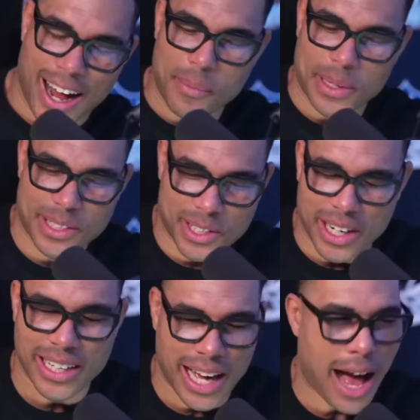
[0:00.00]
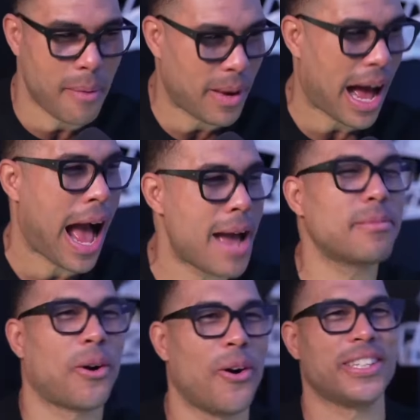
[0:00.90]
I'm
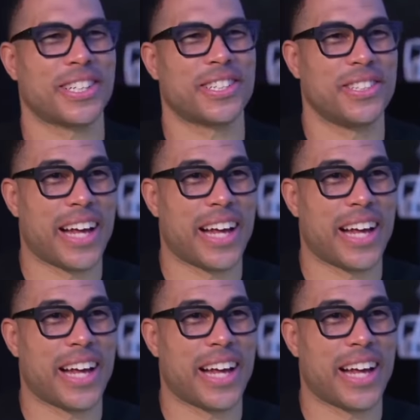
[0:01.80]
going to do that.